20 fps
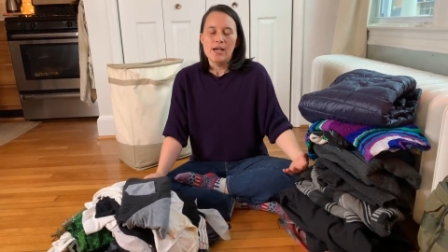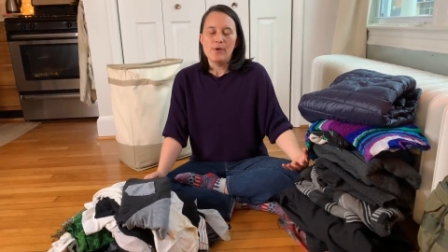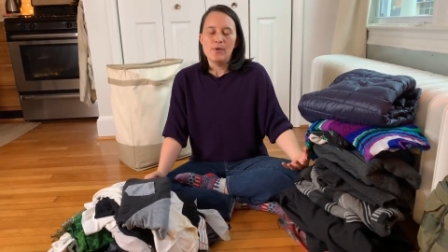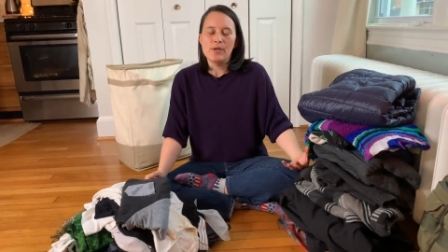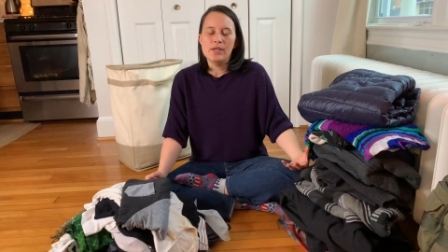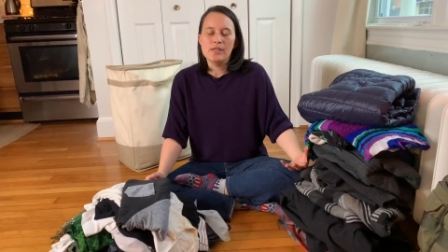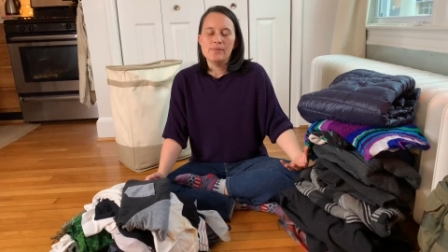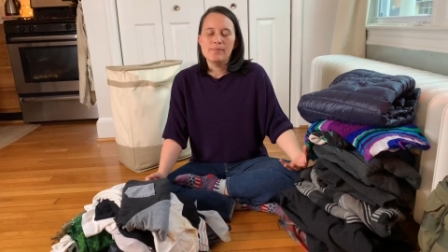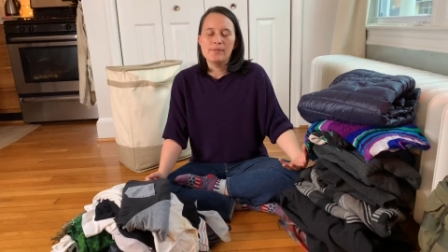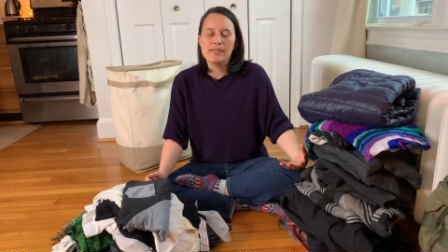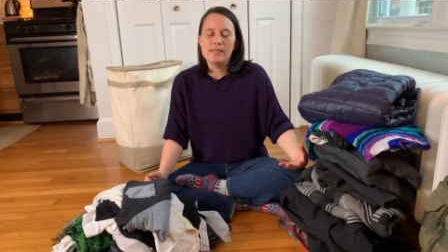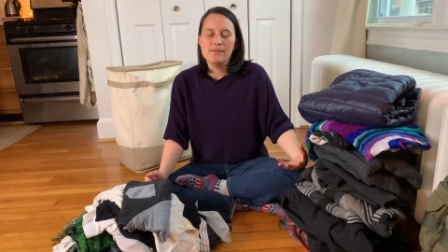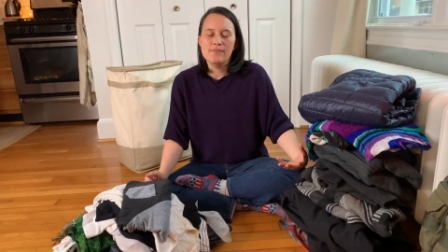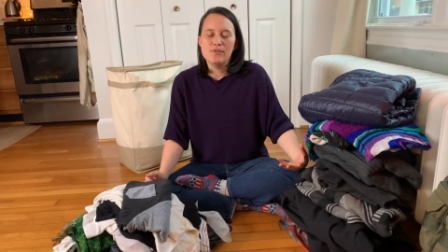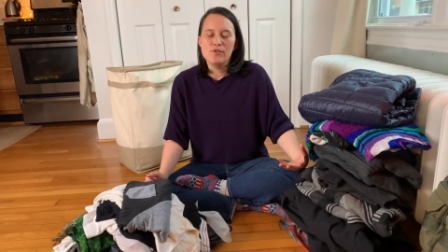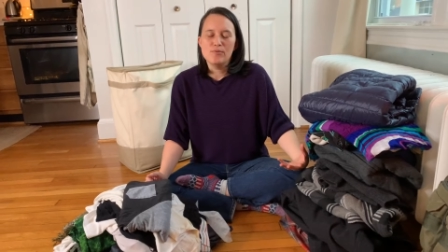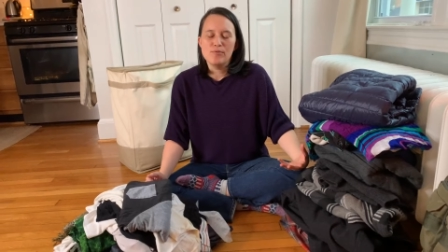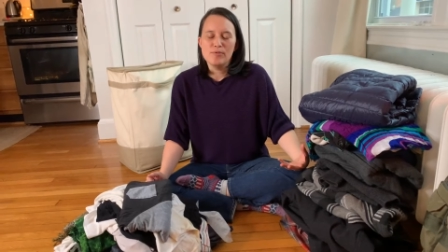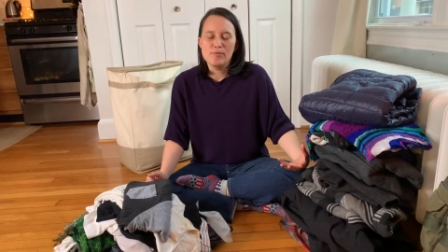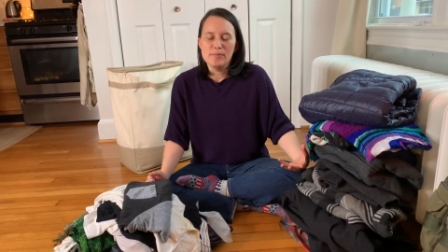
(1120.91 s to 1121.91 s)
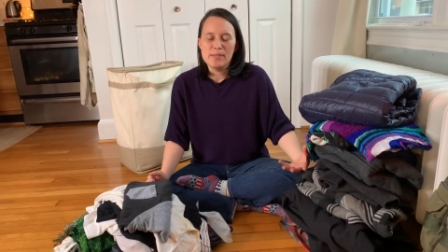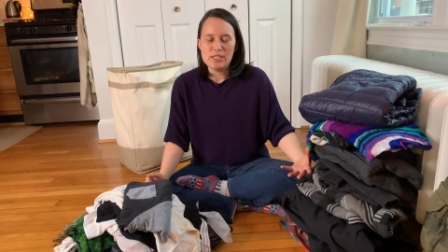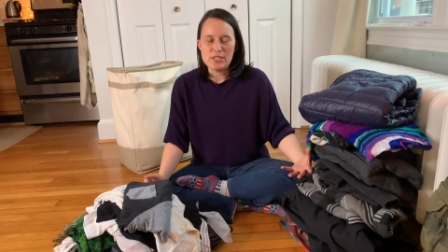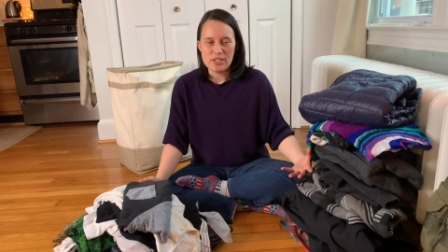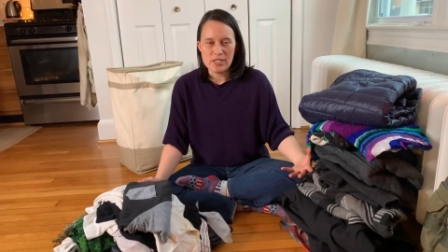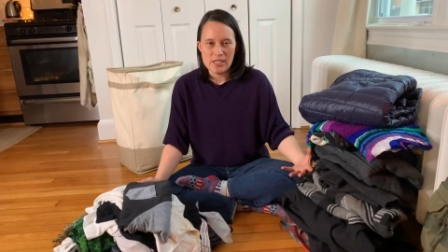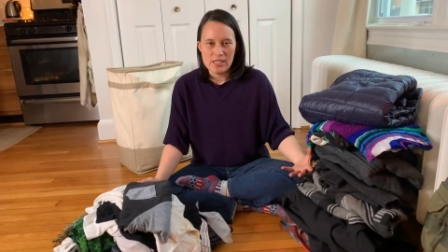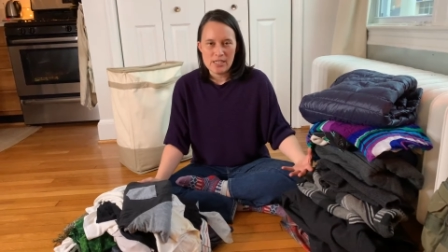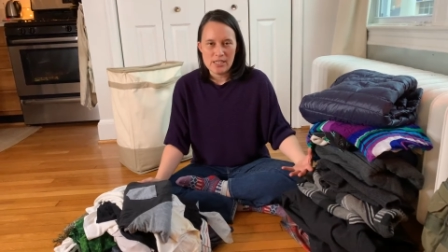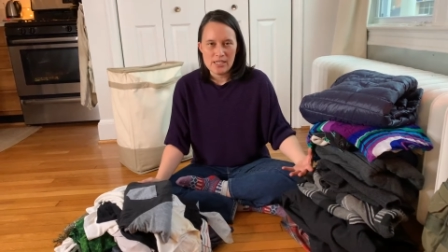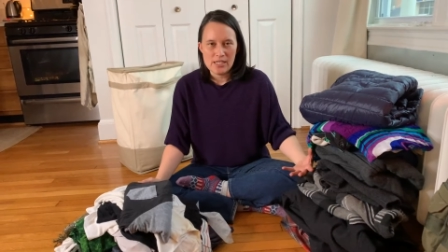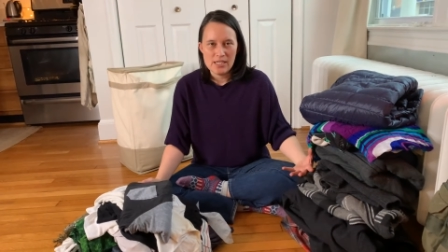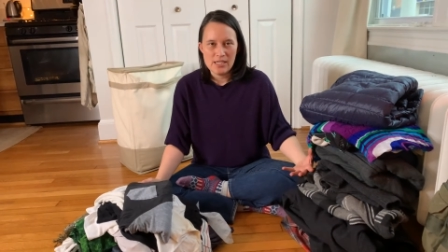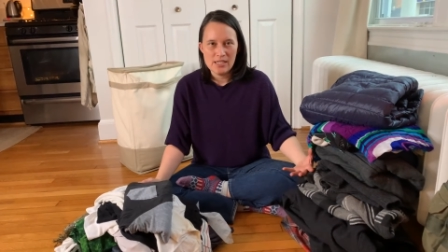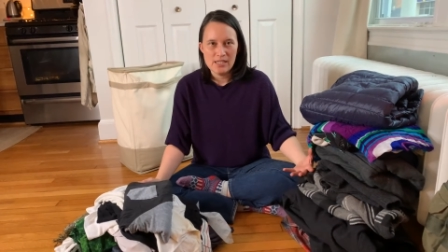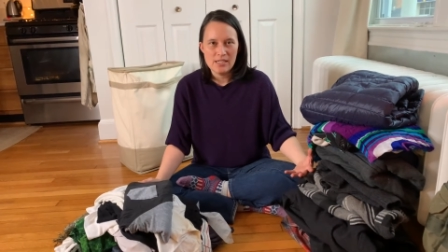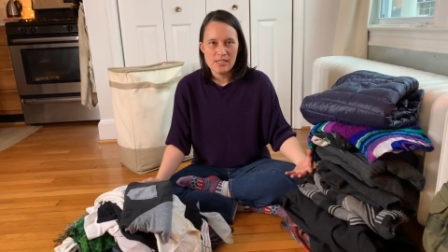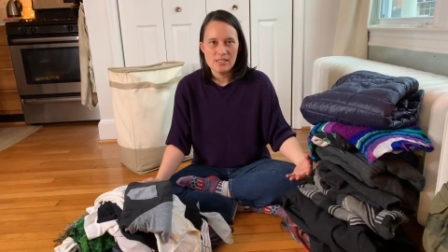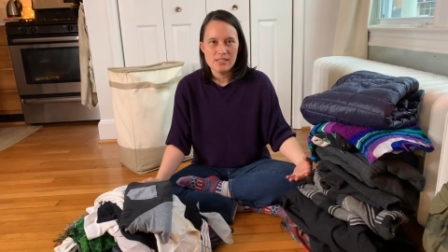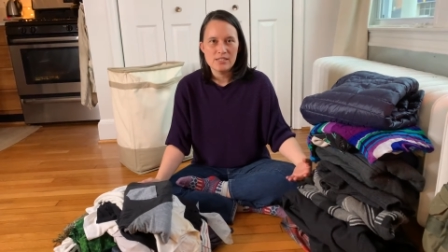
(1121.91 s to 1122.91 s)
want to give you permission
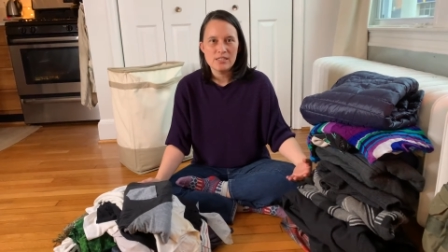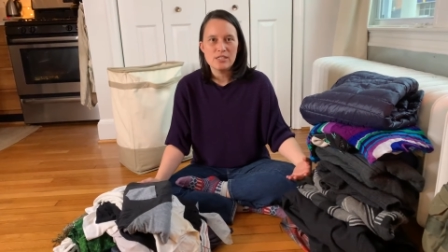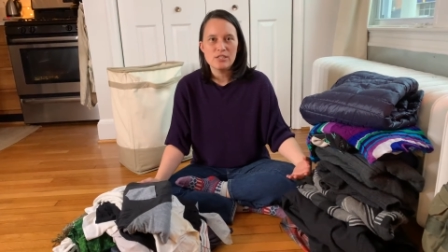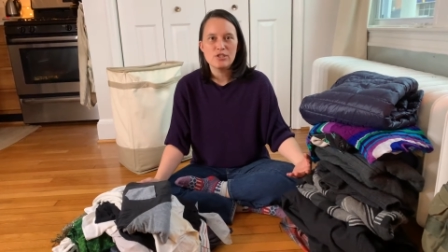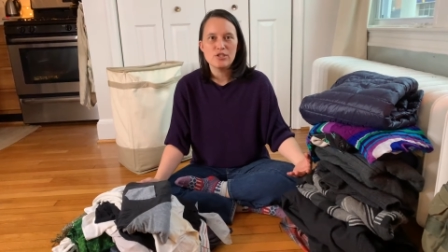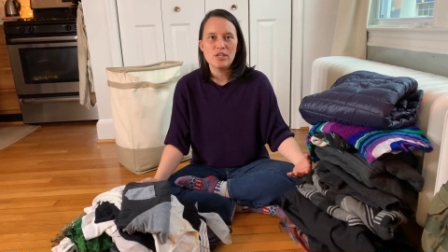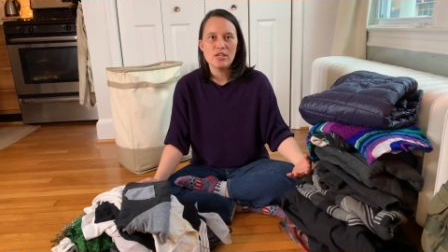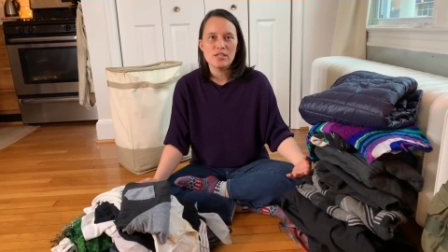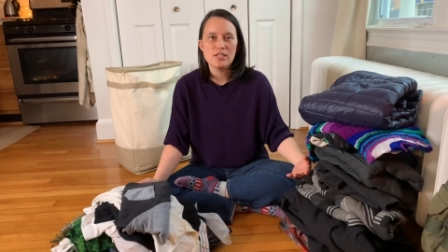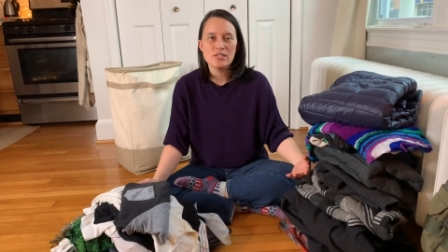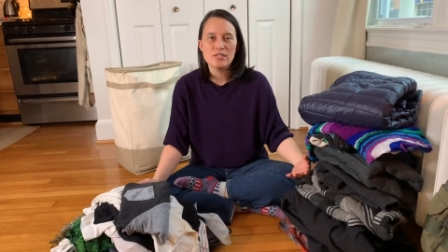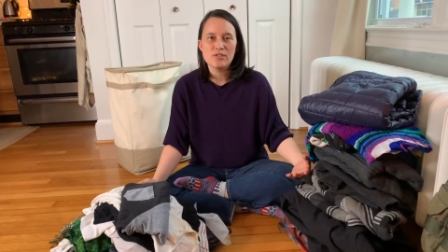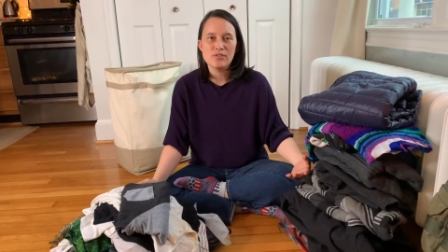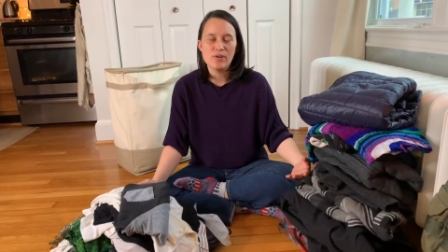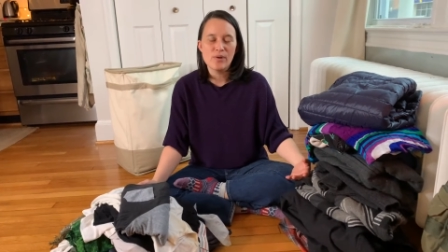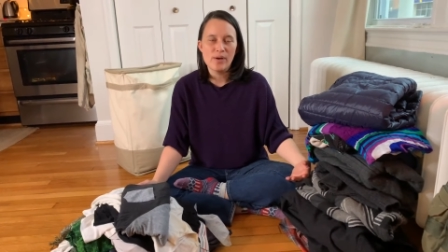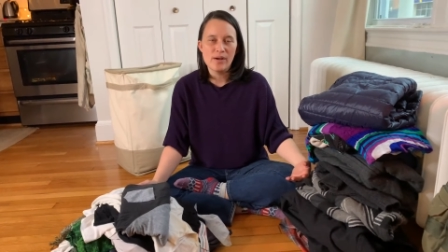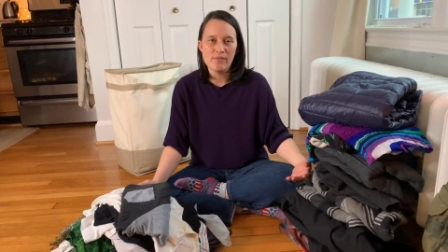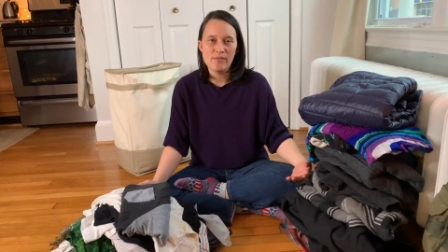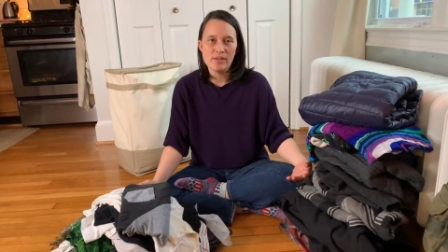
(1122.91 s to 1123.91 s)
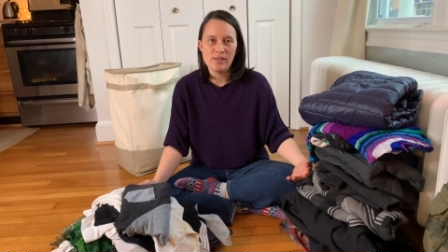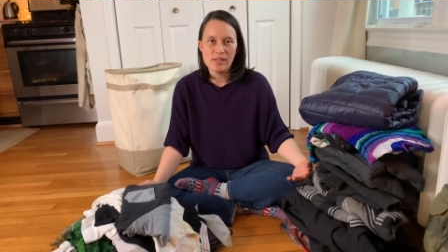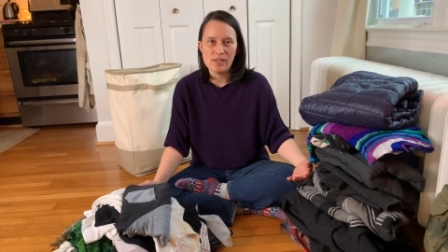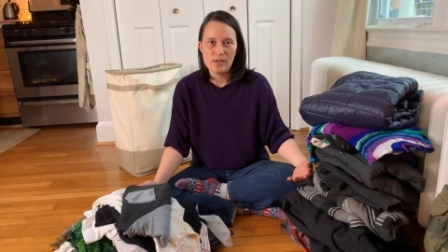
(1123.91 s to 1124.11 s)
to just throw everything